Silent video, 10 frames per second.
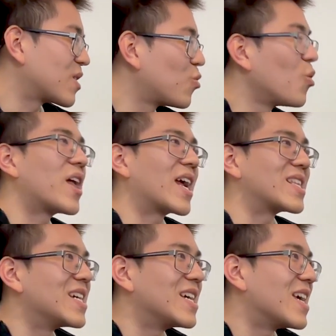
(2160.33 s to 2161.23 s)
cool that I
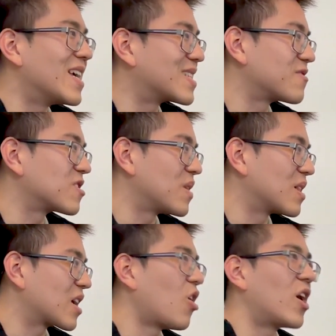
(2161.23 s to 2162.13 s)
did instead of just being
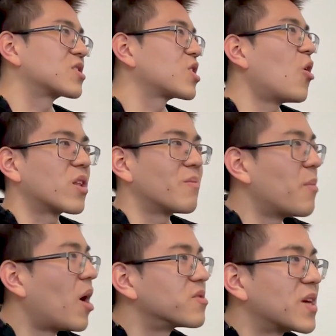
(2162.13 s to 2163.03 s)
like, oh, I just coded in my
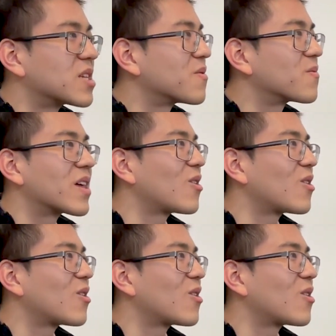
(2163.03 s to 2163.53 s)
mom's basement like